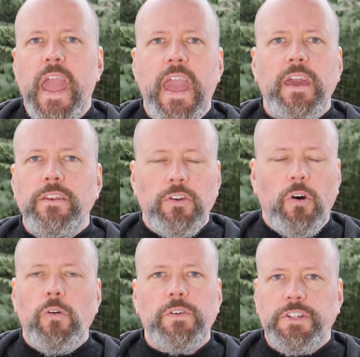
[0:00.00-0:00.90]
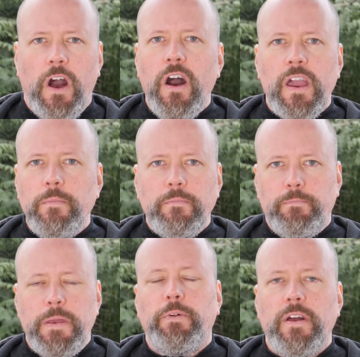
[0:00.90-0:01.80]
And over time,
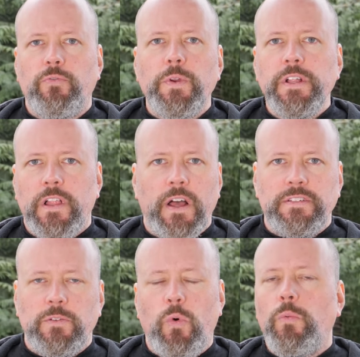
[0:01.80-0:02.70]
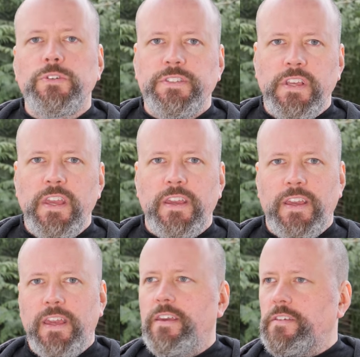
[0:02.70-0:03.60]
people have realized that what we're
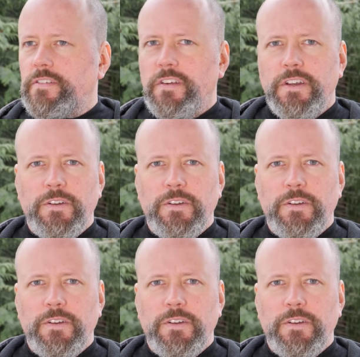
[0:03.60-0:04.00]
seeing is